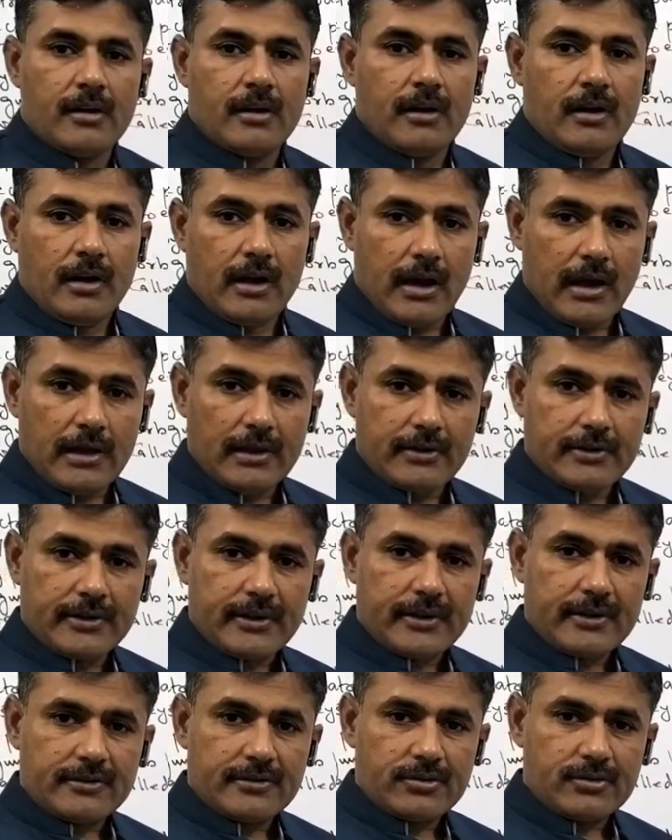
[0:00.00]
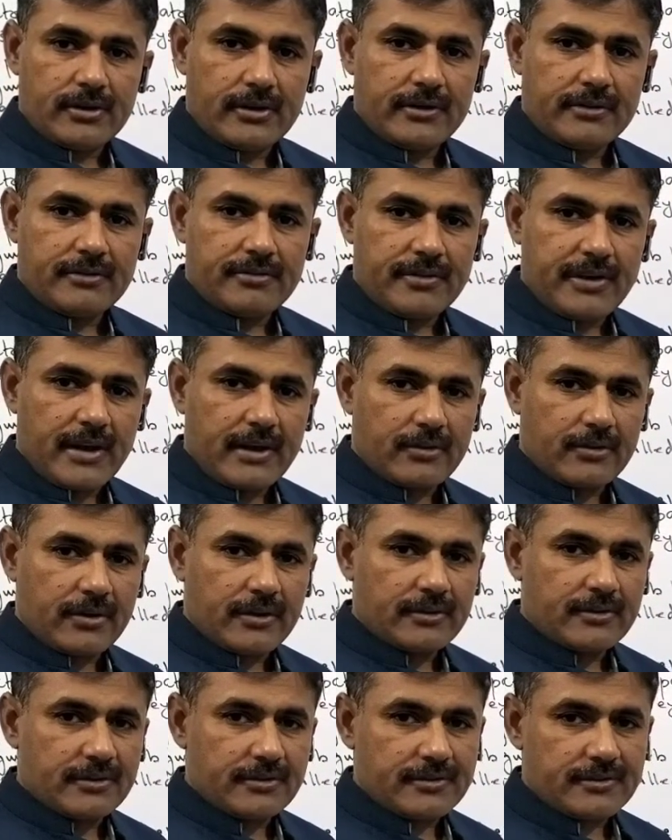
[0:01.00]
Hello dear students, we are going
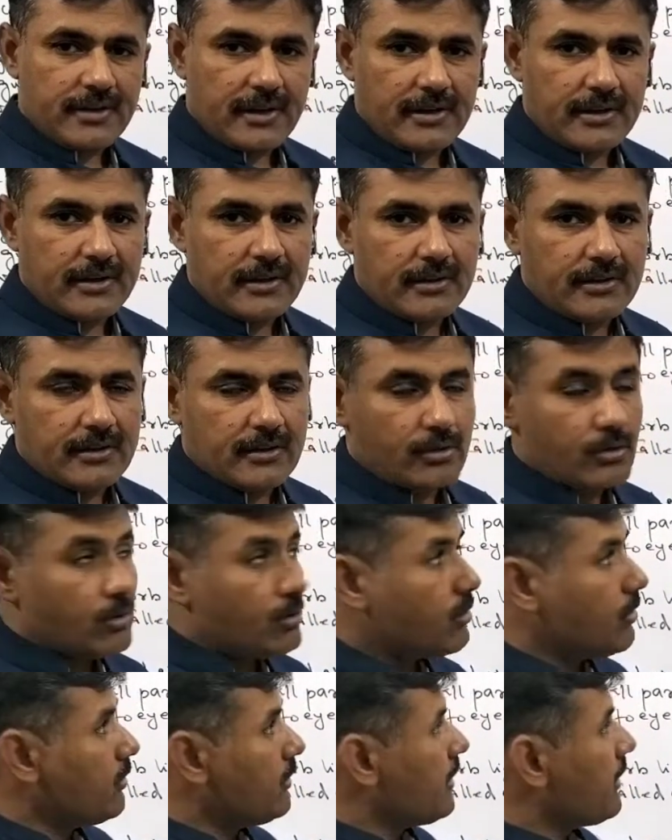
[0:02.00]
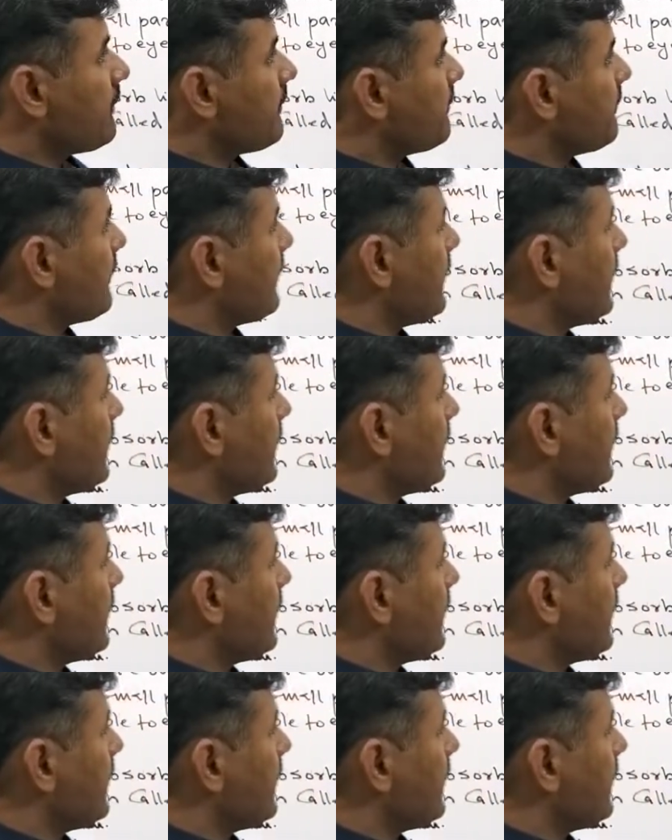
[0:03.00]
to study the role of